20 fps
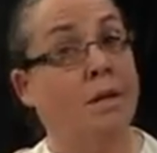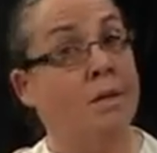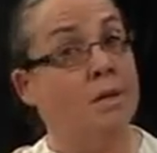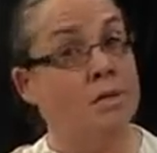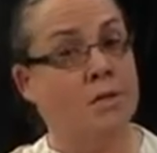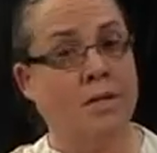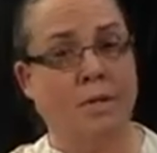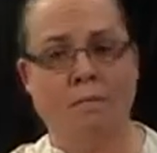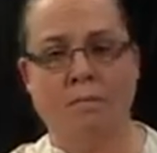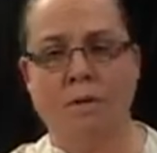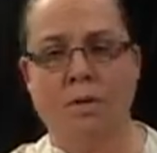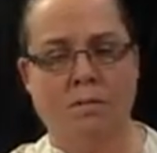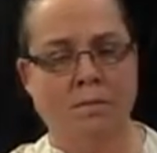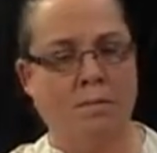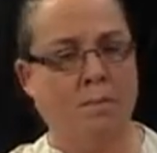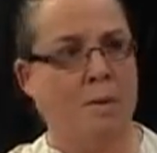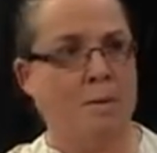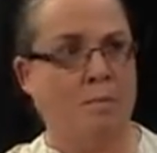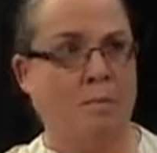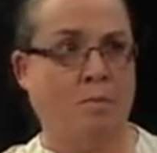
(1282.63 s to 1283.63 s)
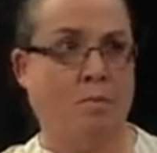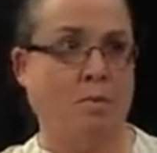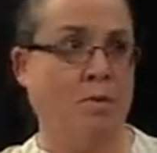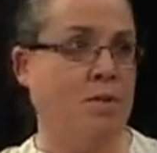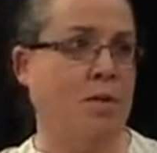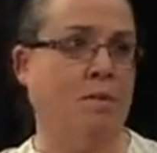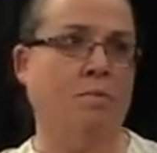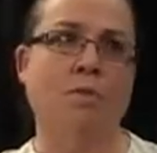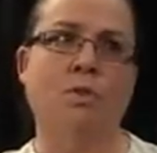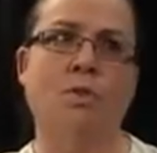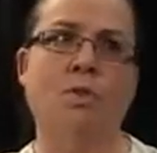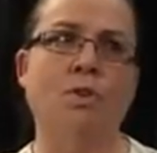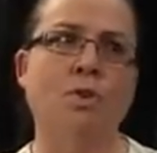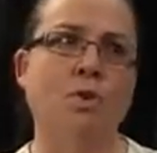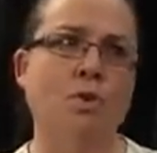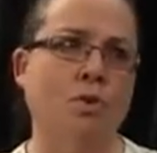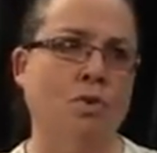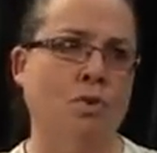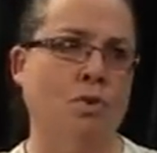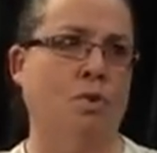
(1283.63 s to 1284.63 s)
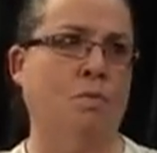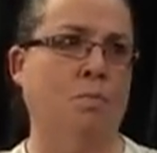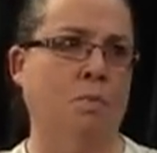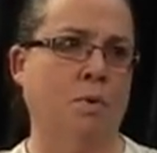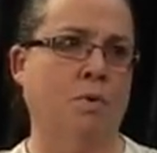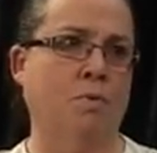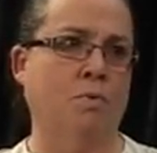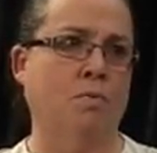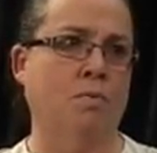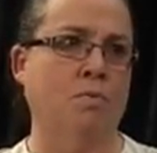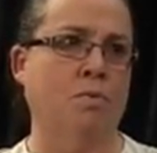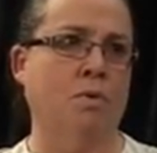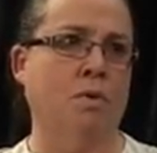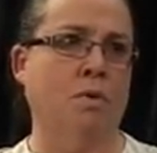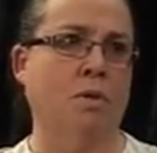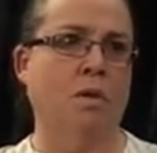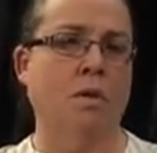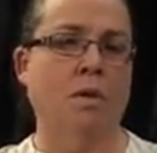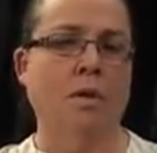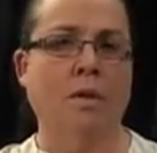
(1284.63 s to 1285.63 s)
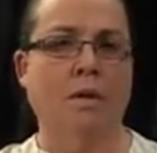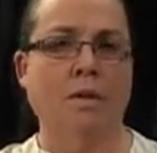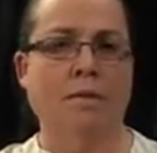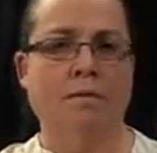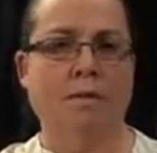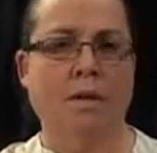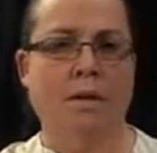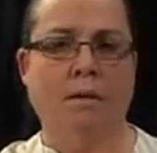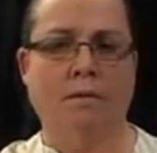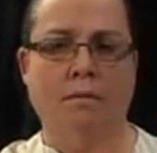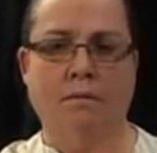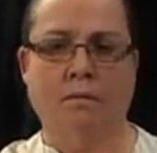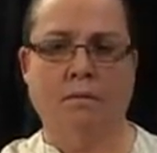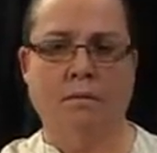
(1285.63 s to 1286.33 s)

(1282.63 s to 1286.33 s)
Sometimes people present with huge bills that,